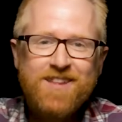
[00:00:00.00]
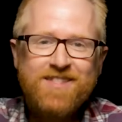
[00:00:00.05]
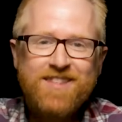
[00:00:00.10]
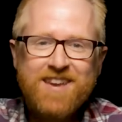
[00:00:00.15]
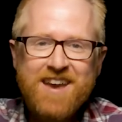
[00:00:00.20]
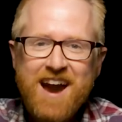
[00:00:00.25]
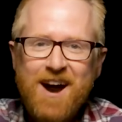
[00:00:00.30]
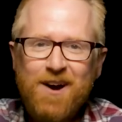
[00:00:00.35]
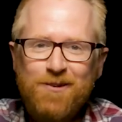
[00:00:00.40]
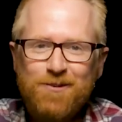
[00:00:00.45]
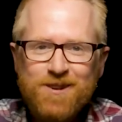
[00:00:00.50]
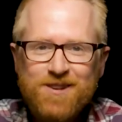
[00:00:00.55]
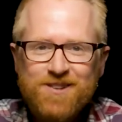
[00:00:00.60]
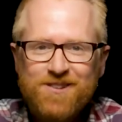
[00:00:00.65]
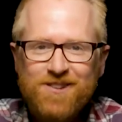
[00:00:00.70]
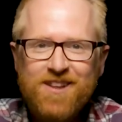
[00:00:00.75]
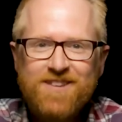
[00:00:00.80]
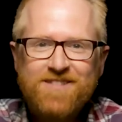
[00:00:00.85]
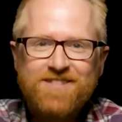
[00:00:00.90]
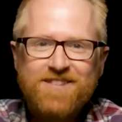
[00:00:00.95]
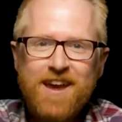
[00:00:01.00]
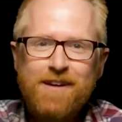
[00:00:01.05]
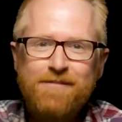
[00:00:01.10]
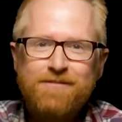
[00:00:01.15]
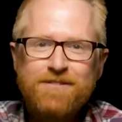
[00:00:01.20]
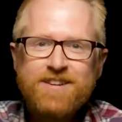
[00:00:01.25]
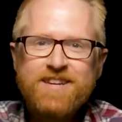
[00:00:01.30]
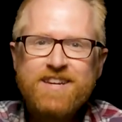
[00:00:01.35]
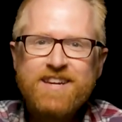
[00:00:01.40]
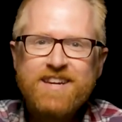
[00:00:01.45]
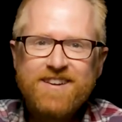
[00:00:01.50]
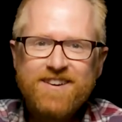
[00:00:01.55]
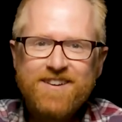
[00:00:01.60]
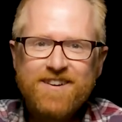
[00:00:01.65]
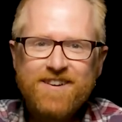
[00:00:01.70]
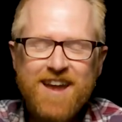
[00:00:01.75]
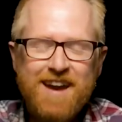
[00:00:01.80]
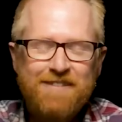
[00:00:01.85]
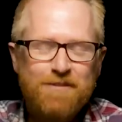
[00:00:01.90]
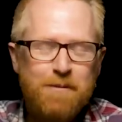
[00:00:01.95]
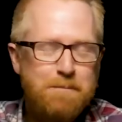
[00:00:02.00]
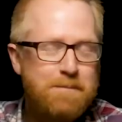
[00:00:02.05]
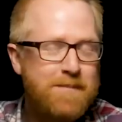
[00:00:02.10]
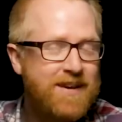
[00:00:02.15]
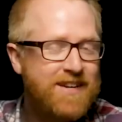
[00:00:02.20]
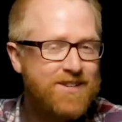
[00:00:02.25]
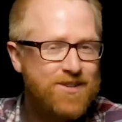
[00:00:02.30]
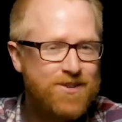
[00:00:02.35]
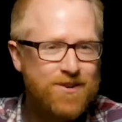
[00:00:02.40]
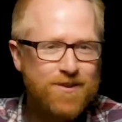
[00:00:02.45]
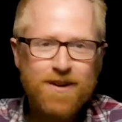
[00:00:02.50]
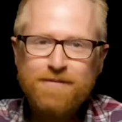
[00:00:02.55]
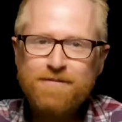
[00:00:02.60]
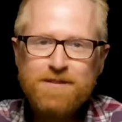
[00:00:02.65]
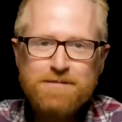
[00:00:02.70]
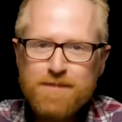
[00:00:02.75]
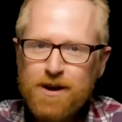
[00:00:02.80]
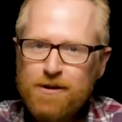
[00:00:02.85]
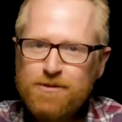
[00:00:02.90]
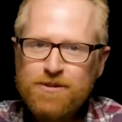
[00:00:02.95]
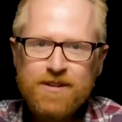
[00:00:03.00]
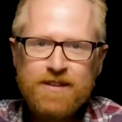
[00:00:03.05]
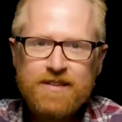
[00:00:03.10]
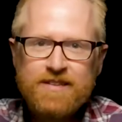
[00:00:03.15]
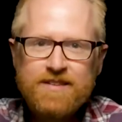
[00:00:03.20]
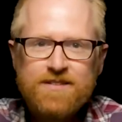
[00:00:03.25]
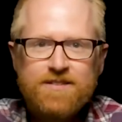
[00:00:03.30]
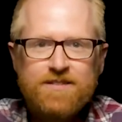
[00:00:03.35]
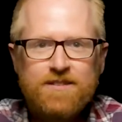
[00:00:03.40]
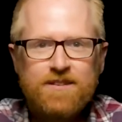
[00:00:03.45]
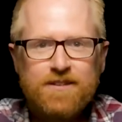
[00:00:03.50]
at the outreach list every year and have a mixture of emotions,